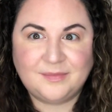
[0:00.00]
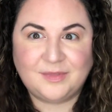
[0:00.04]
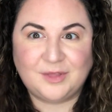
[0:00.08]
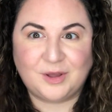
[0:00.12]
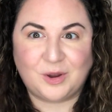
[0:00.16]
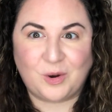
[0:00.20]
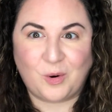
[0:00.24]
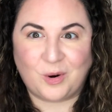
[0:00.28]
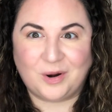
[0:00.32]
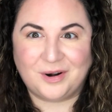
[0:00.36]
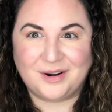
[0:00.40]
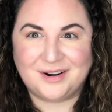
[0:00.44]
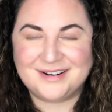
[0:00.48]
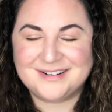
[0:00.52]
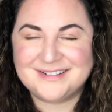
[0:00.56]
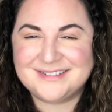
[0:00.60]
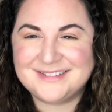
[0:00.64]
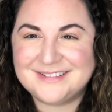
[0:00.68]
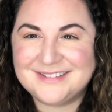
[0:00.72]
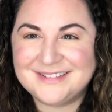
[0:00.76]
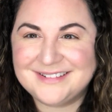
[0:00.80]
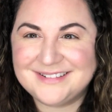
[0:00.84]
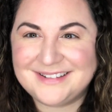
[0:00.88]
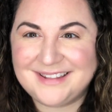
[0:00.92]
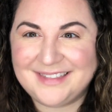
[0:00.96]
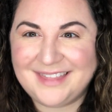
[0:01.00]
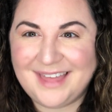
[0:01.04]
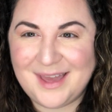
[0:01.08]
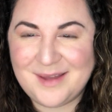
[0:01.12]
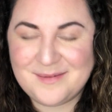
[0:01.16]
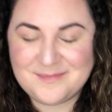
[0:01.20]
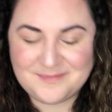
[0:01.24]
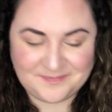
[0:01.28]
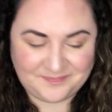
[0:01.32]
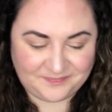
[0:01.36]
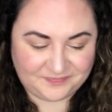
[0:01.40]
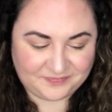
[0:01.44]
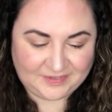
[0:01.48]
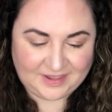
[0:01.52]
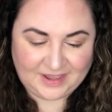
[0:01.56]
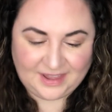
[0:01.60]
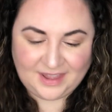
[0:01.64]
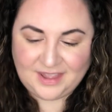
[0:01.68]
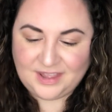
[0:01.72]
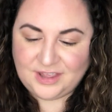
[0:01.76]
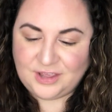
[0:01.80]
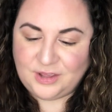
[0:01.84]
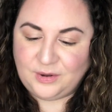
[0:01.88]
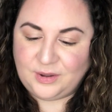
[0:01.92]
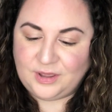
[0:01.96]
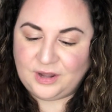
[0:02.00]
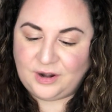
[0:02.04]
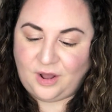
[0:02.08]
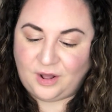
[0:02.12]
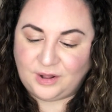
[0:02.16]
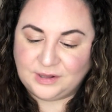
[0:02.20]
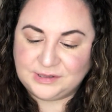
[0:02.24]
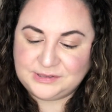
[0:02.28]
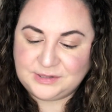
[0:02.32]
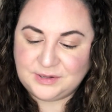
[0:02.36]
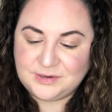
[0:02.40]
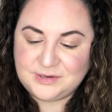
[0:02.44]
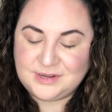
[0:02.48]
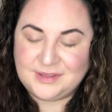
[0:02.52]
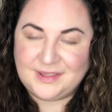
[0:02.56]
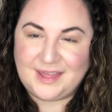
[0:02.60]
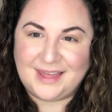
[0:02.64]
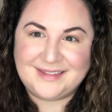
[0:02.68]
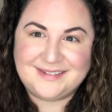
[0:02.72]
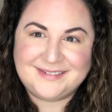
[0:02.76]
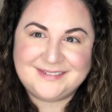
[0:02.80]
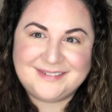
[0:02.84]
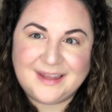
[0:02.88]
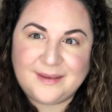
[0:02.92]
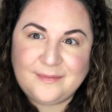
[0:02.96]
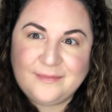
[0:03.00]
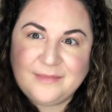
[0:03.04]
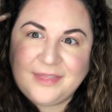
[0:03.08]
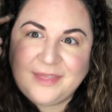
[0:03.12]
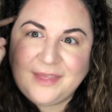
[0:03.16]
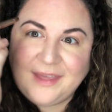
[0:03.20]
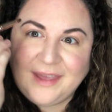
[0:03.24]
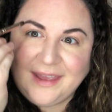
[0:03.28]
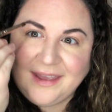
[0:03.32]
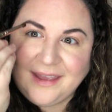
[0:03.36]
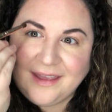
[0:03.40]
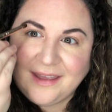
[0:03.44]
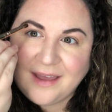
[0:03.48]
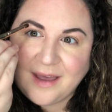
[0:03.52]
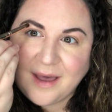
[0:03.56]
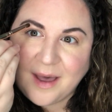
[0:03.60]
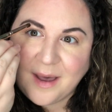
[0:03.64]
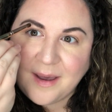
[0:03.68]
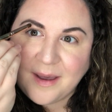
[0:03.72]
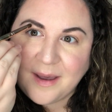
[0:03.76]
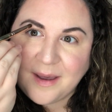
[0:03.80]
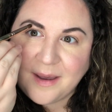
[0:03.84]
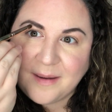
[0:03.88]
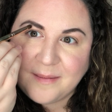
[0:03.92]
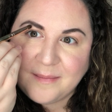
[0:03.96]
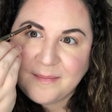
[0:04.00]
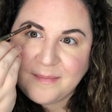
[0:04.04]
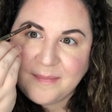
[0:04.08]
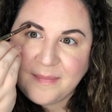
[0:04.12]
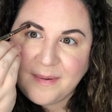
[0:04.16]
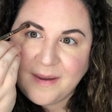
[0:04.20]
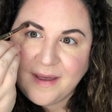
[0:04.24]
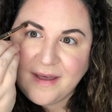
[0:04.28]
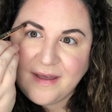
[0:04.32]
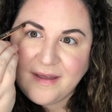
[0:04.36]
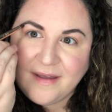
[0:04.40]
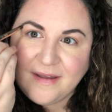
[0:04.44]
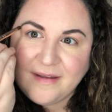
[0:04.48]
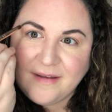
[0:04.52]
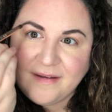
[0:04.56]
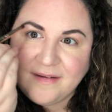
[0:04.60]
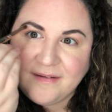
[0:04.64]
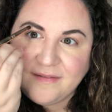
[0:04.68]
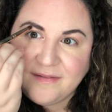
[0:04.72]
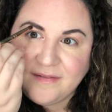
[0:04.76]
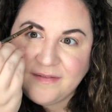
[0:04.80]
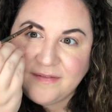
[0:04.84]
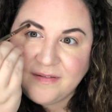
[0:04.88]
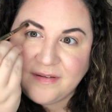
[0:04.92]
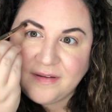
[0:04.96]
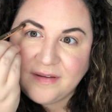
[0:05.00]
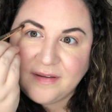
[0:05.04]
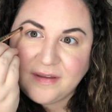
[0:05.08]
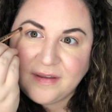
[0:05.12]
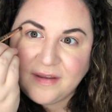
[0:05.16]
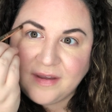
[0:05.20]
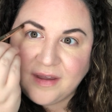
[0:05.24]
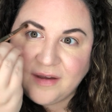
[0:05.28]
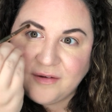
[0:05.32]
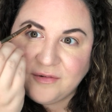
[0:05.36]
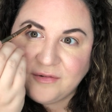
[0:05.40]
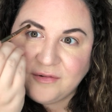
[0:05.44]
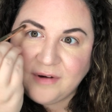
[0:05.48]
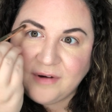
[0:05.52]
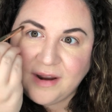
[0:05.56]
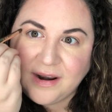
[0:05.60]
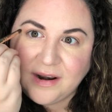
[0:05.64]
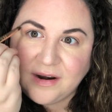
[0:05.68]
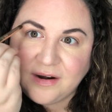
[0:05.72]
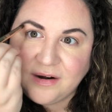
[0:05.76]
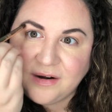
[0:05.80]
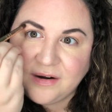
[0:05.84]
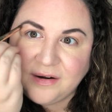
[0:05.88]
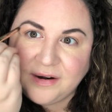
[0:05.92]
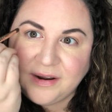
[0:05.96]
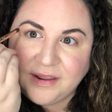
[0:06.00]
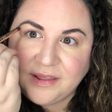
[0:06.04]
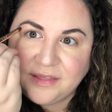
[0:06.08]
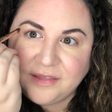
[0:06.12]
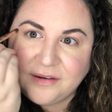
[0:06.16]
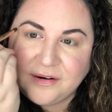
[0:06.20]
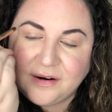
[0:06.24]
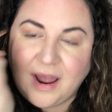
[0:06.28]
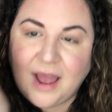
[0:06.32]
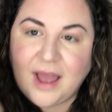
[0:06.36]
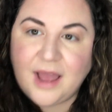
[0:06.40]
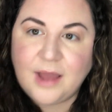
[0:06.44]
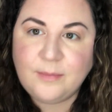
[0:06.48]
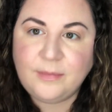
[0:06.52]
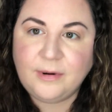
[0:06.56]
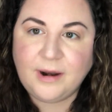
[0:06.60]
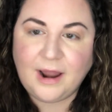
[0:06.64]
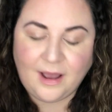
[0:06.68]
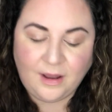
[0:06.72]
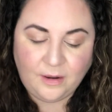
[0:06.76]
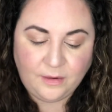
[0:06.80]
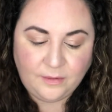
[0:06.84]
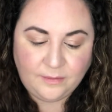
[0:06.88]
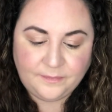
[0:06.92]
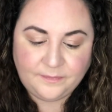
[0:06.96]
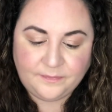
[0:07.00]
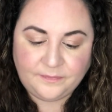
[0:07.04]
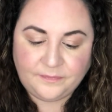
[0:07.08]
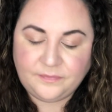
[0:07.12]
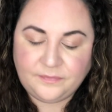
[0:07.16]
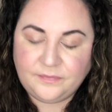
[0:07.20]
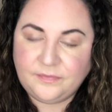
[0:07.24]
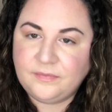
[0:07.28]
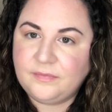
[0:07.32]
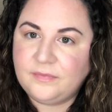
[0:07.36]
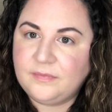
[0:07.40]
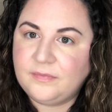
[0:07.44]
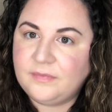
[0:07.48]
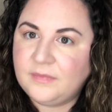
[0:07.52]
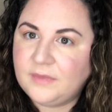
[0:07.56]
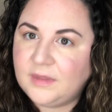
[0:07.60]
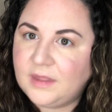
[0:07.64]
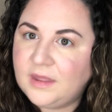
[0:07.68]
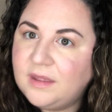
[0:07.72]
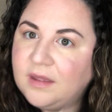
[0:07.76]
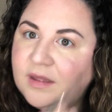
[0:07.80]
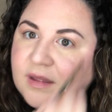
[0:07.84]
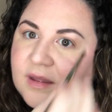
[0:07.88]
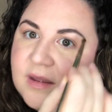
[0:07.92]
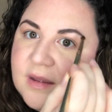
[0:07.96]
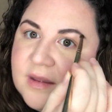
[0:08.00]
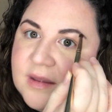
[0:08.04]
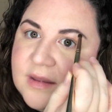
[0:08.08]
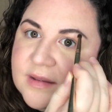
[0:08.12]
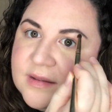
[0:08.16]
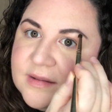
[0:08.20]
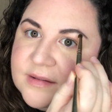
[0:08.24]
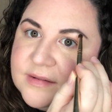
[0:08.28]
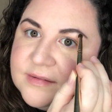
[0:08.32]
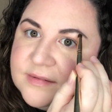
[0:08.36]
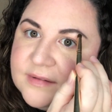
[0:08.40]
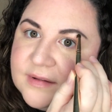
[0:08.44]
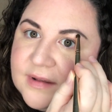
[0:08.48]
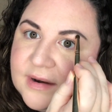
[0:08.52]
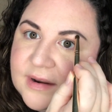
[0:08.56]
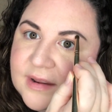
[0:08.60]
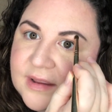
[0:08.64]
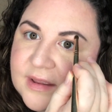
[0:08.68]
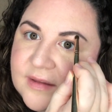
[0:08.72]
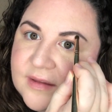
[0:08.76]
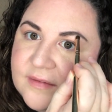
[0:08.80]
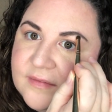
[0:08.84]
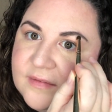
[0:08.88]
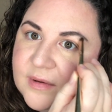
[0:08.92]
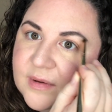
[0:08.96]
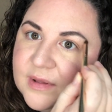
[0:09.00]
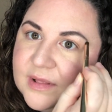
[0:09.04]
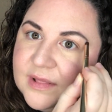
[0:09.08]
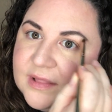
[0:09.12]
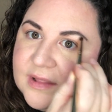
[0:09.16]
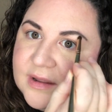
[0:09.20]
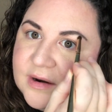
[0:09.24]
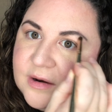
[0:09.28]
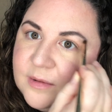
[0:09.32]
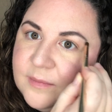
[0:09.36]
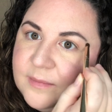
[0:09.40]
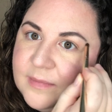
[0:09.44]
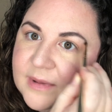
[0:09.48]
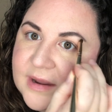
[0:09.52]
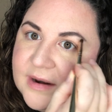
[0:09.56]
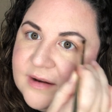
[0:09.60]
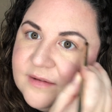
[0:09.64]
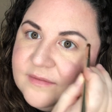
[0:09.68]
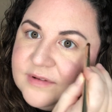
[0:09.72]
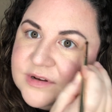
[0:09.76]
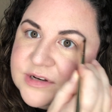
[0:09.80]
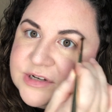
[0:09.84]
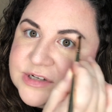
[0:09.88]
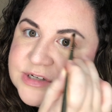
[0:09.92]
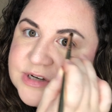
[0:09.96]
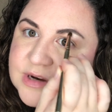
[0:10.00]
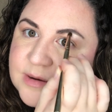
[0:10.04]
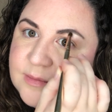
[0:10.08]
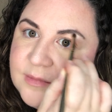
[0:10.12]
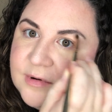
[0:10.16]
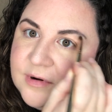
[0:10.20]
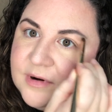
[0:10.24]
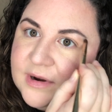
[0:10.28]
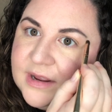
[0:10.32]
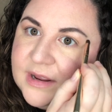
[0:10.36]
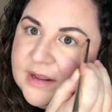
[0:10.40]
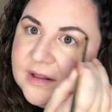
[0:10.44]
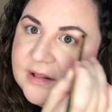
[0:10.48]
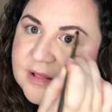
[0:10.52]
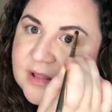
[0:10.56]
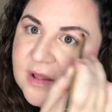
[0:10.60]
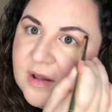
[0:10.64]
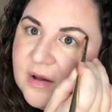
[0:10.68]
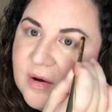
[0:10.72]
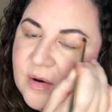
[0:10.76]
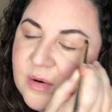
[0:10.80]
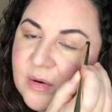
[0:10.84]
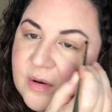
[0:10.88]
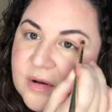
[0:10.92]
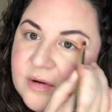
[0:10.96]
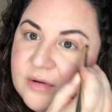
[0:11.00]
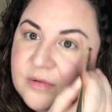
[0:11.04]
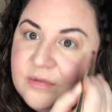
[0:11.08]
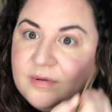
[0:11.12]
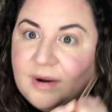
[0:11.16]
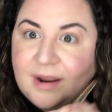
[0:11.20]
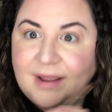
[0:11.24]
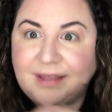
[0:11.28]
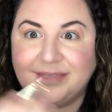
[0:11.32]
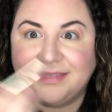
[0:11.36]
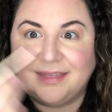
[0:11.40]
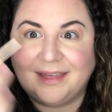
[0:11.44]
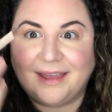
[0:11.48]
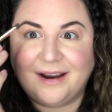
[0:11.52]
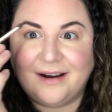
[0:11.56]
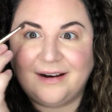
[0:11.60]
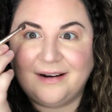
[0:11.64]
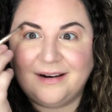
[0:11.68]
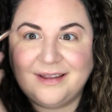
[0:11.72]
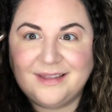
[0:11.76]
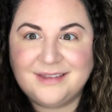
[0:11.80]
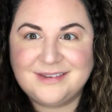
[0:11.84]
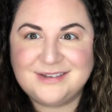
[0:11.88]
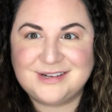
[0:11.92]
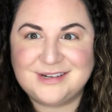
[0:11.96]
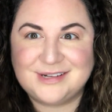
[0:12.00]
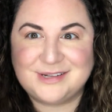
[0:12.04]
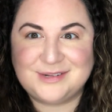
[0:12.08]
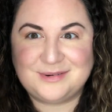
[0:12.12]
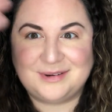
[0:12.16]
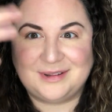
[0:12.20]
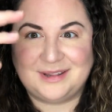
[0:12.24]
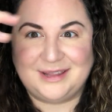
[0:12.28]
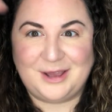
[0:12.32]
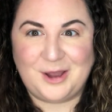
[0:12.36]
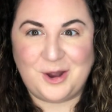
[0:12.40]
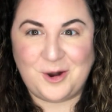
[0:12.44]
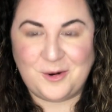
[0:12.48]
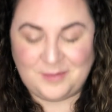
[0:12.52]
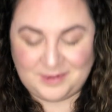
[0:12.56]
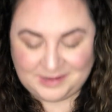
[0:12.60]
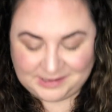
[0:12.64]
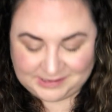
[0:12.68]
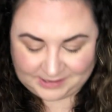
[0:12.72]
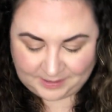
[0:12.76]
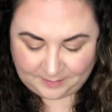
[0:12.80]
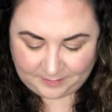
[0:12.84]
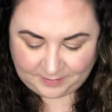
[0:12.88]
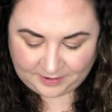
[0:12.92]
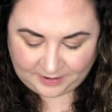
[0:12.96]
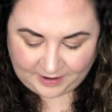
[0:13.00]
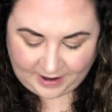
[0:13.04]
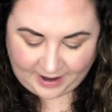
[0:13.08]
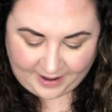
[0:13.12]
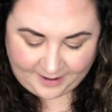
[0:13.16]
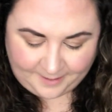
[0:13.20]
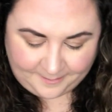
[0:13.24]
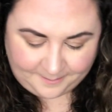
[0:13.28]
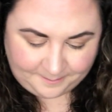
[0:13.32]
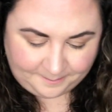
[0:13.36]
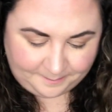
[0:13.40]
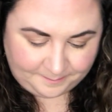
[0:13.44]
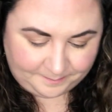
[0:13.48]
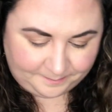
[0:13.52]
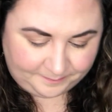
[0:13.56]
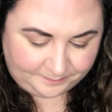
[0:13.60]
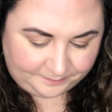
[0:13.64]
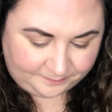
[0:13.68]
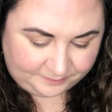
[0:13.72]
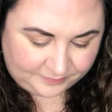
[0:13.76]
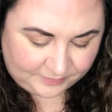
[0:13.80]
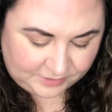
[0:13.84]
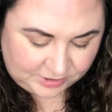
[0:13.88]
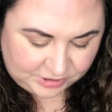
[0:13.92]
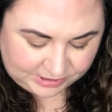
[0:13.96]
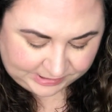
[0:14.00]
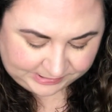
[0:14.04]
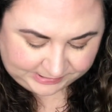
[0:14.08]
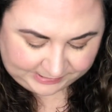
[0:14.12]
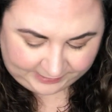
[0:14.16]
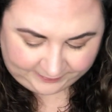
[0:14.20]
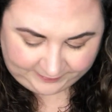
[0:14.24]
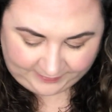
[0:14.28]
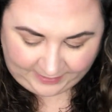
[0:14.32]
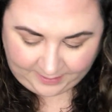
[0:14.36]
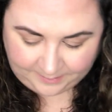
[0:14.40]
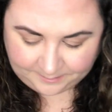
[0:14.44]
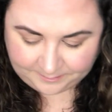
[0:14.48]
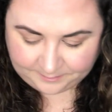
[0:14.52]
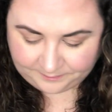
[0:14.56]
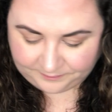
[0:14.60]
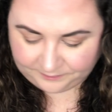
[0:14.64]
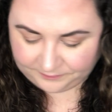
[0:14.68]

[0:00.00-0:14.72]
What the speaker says: the corners. See that? You can also do that same thing above, right underneath your eyebrow. It's gonna give you a little bit of a shimmery glow right there. It just really opens up your eye, just like that.